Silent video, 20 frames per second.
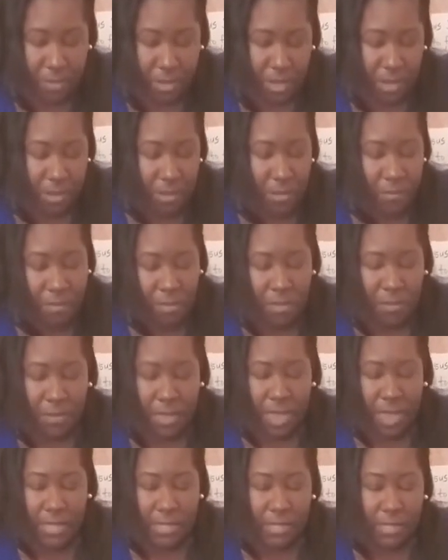I come to you
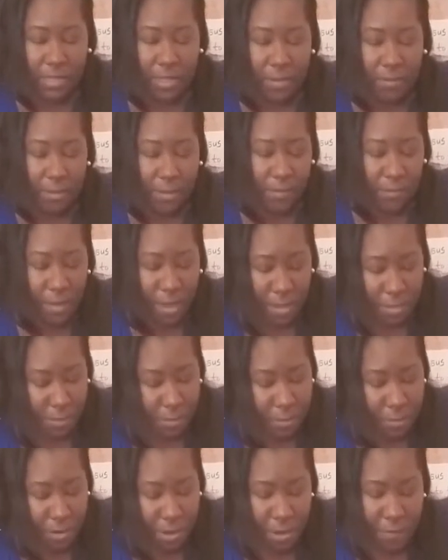asking, Heavenly Father,
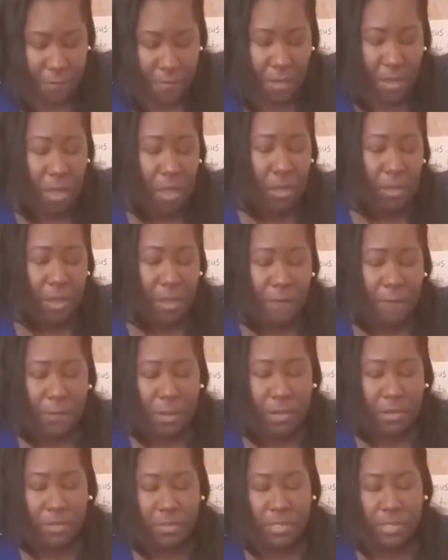praying for all our
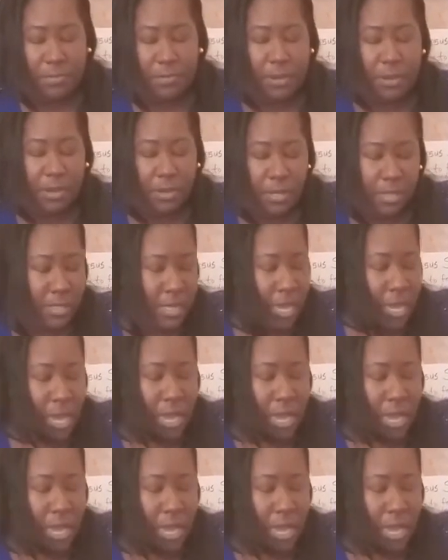first responders